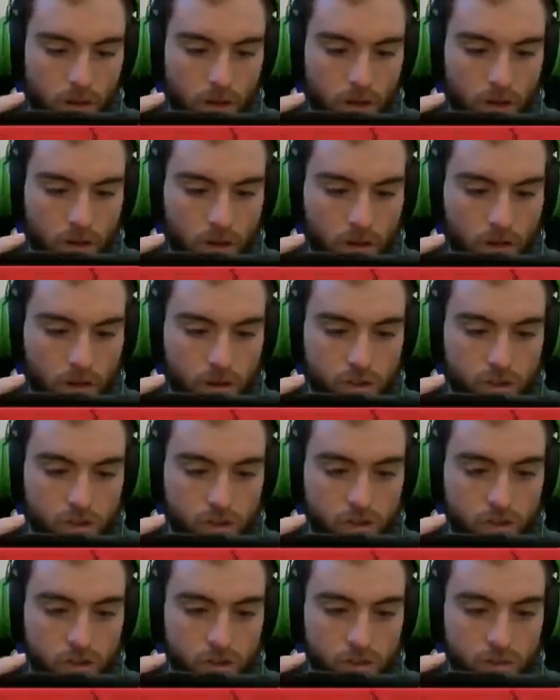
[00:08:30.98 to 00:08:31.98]
oh,
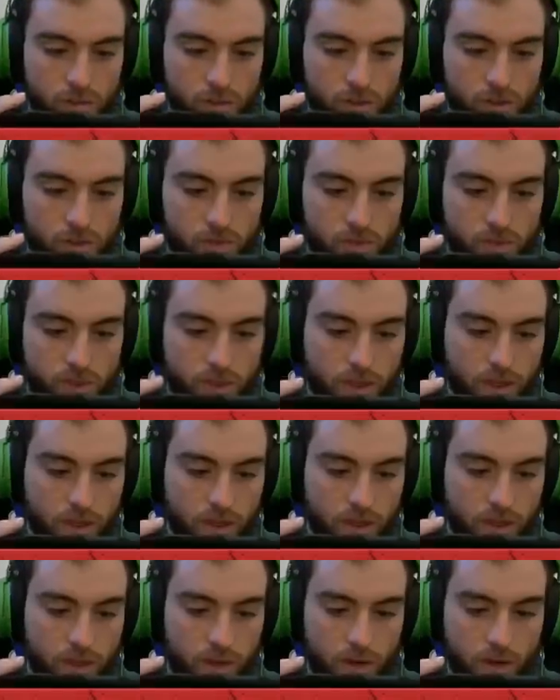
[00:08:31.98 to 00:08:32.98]
shoot, the Pam's gonna get
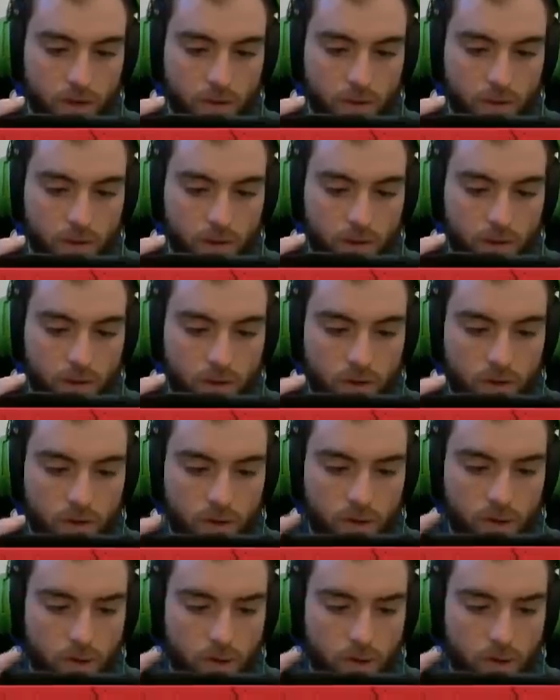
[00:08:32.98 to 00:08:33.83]
that probably too.